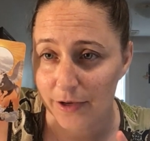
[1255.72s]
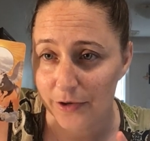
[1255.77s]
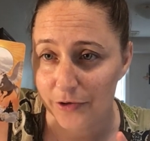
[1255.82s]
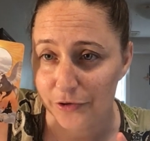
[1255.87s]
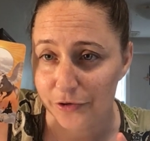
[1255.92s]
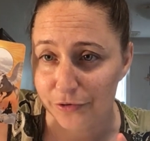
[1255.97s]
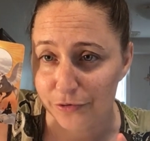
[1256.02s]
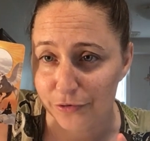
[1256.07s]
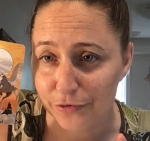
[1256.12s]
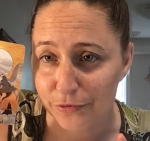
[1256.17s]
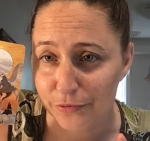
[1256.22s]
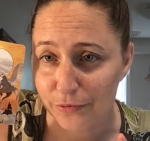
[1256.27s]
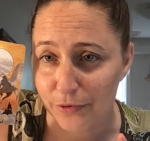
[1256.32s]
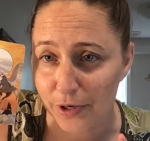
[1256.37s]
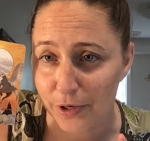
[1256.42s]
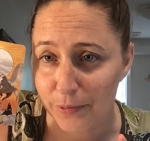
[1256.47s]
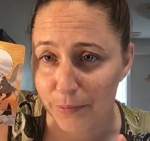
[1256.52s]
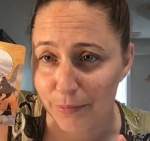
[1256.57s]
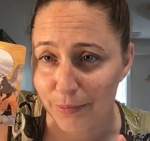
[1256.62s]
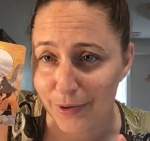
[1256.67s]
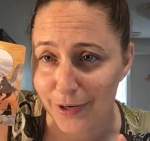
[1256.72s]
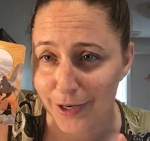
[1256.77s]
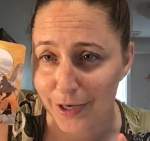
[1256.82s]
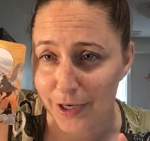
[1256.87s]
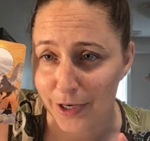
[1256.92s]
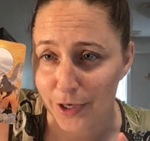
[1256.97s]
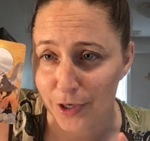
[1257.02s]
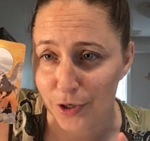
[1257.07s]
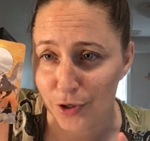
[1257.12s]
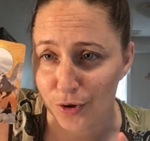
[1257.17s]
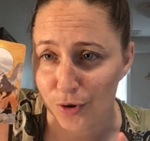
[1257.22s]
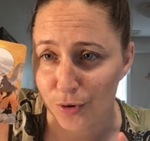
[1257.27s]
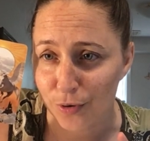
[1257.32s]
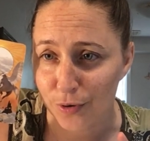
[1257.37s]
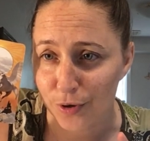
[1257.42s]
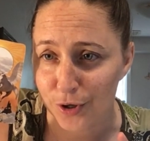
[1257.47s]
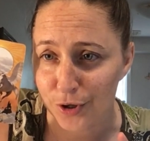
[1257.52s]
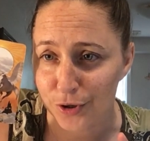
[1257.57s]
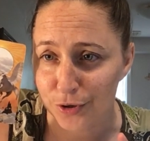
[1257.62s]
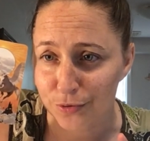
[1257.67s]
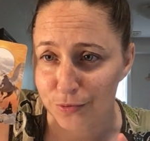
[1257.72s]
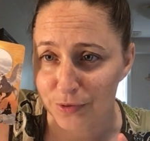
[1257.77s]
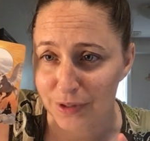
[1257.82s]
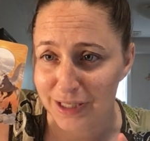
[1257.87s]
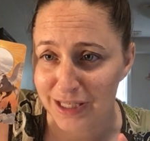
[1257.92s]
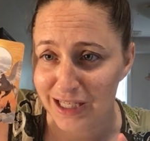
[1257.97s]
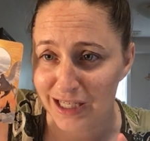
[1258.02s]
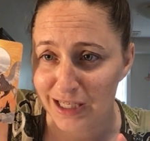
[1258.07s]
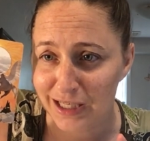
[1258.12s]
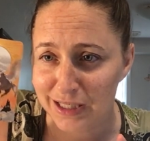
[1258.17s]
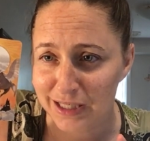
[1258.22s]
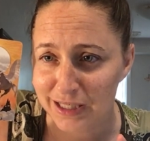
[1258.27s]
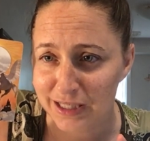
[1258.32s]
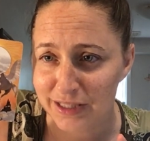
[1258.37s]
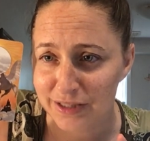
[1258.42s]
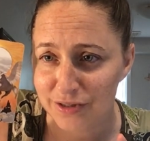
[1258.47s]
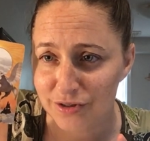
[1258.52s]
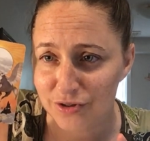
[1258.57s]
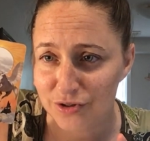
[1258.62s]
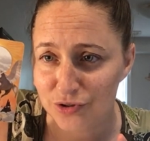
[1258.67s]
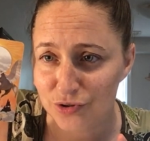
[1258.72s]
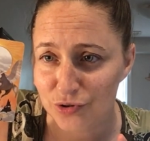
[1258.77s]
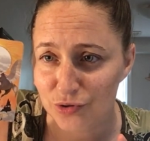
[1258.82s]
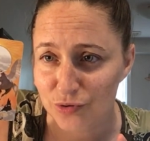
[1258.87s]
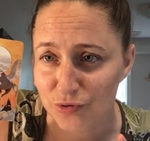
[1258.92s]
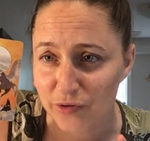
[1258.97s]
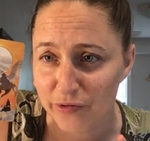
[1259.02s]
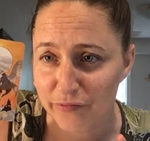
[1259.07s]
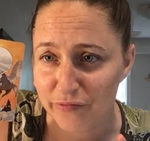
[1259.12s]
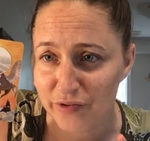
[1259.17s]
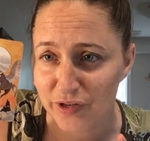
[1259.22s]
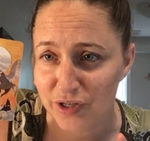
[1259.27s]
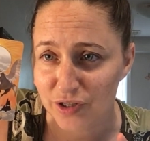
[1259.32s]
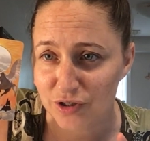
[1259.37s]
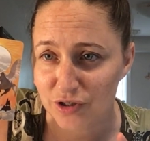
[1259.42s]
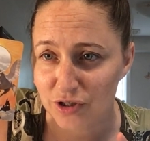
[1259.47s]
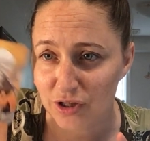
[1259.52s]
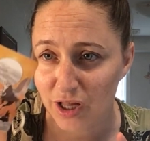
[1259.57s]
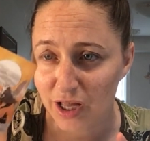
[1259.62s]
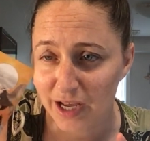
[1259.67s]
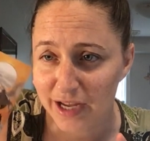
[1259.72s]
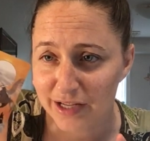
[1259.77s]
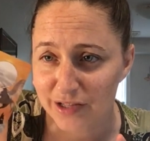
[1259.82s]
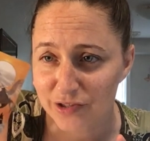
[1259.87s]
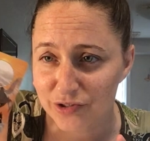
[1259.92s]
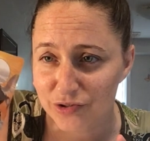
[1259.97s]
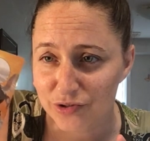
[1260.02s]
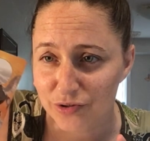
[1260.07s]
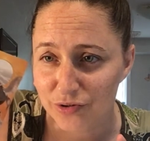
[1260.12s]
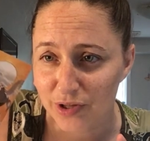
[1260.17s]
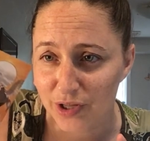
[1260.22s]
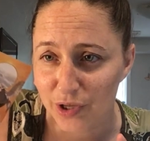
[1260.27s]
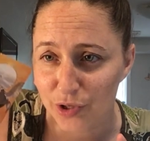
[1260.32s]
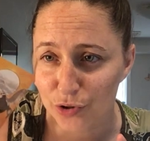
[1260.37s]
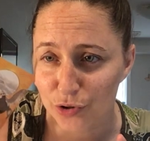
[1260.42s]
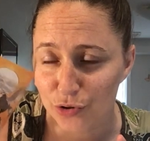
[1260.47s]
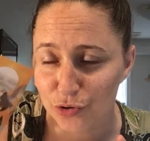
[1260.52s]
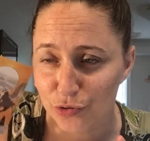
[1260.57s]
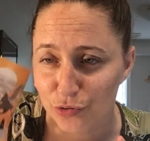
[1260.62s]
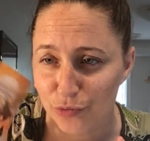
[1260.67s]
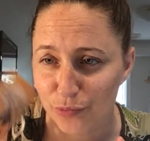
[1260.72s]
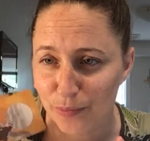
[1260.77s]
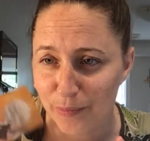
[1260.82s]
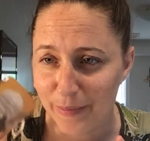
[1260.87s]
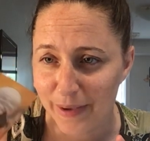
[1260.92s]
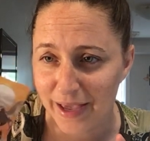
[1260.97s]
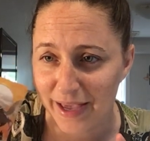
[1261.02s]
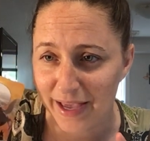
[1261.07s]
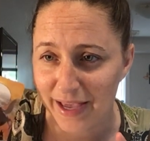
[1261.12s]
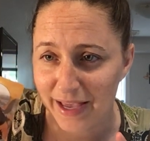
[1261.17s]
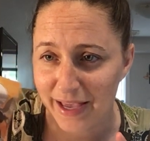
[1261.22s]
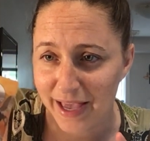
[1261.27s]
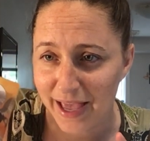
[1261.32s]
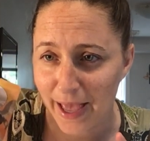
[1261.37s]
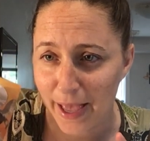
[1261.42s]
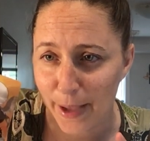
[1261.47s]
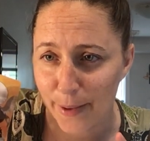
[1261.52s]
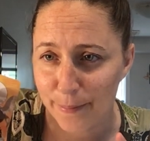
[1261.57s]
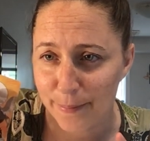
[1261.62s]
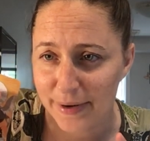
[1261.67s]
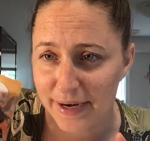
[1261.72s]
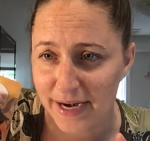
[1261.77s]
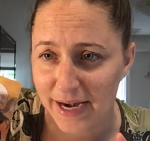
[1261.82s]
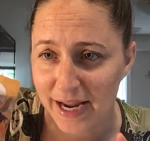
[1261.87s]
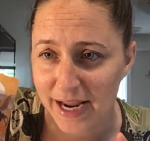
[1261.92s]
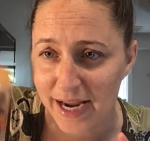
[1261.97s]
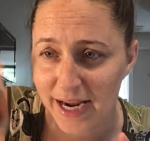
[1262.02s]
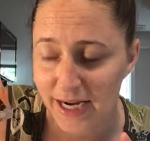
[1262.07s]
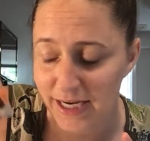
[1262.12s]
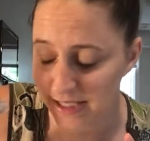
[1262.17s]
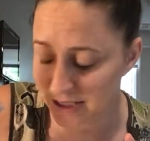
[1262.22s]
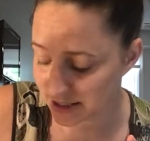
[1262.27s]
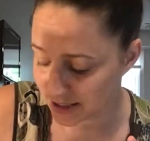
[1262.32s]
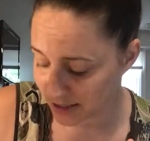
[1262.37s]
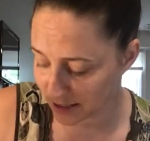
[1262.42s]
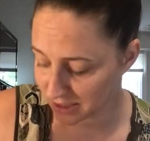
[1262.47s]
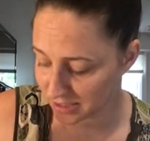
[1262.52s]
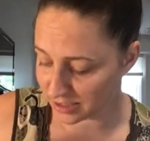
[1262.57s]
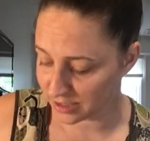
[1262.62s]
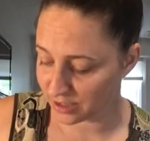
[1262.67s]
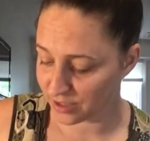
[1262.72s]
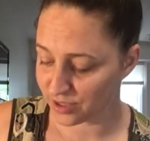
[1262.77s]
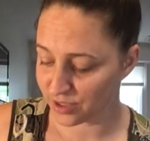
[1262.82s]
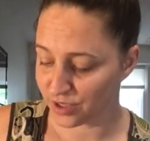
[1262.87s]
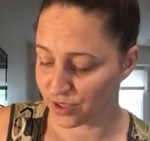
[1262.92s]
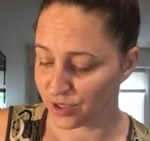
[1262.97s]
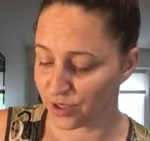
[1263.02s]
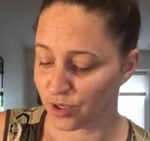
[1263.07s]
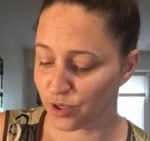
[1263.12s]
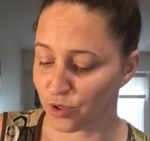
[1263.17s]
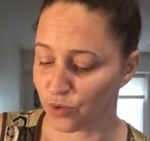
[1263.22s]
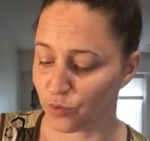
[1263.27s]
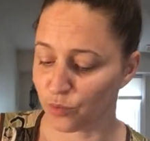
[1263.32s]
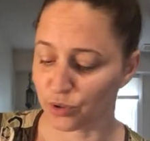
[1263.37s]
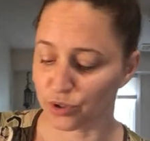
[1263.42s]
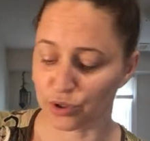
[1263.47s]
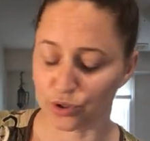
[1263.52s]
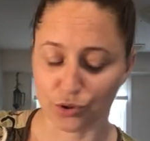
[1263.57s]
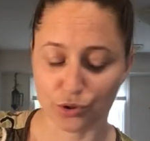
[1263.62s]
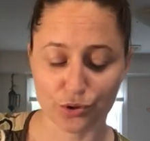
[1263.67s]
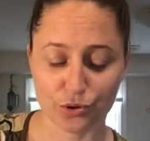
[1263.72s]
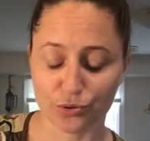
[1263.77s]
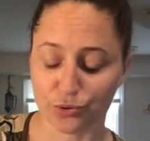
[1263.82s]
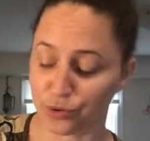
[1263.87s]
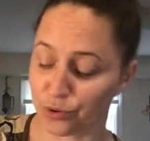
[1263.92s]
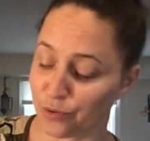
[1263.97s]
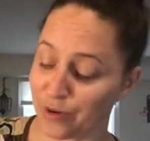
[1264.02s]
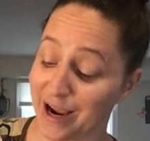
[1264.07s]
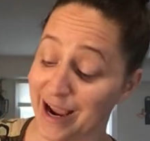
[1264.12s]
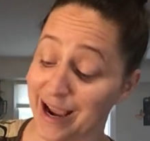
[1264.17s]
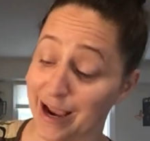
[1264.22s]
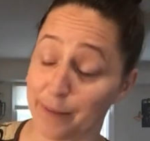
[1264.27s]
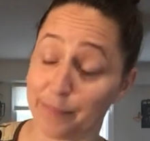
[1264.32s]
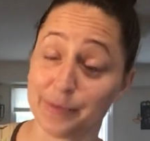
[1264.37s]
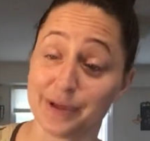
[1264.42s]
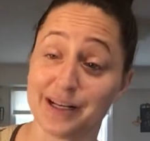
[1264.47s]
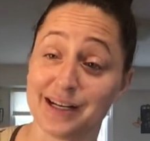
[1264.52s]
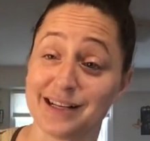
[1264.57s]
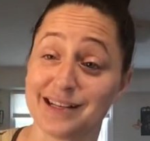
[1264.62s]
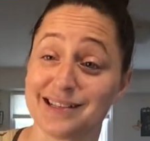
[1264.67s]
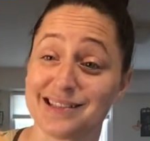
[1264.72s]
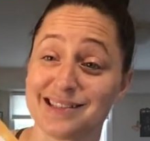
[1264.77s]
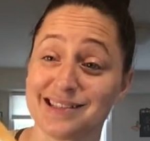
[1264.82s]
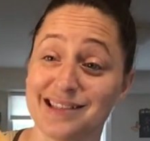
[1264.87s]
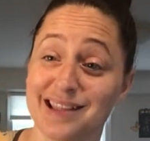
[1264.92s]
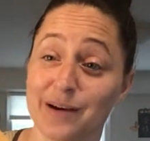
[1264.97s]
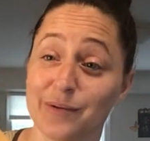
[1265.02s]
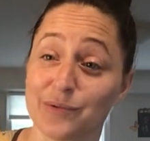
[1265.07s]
you are bringing your uniqueness to the finish line so that you may emanate with the true happiness that